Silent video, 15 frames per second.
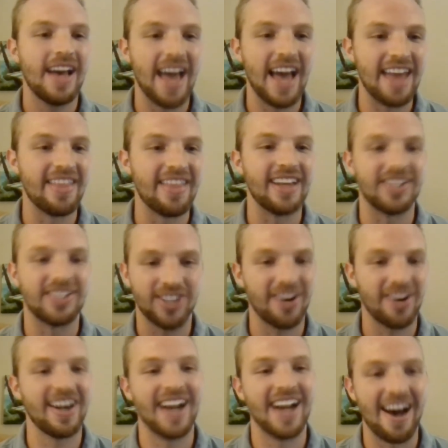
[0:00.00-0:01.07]
and then
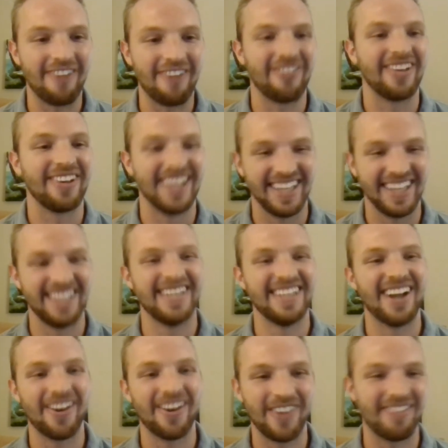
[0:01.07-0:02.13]
sure enough,
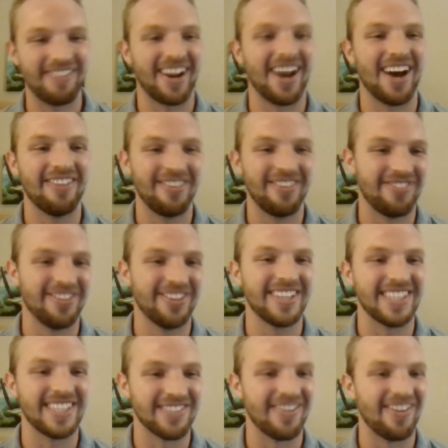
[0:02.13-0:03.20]
we recovered
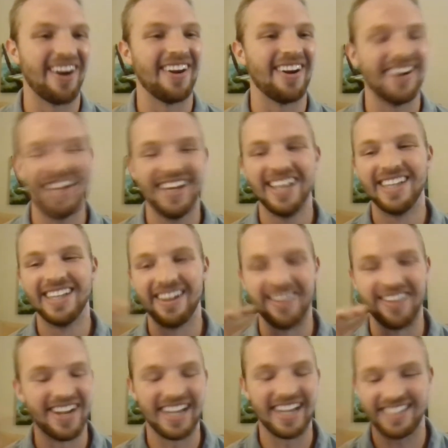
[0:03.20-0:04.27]
fully tomorrow
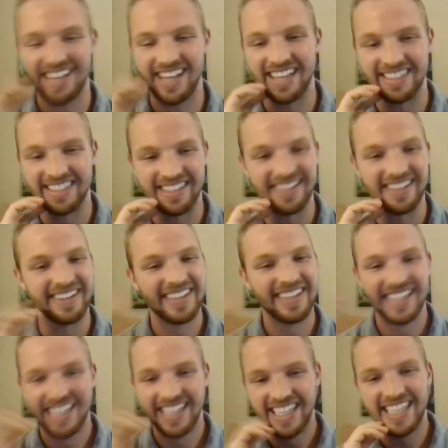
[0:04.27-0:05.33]
or the next day. So
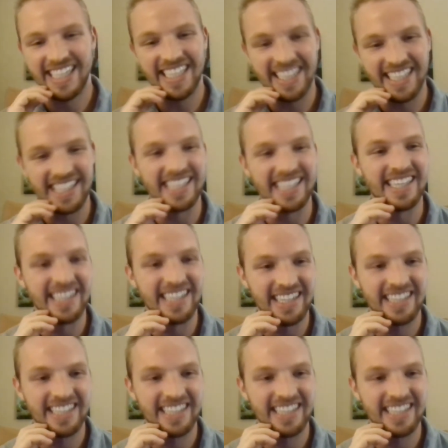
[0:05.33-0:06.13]
yeah.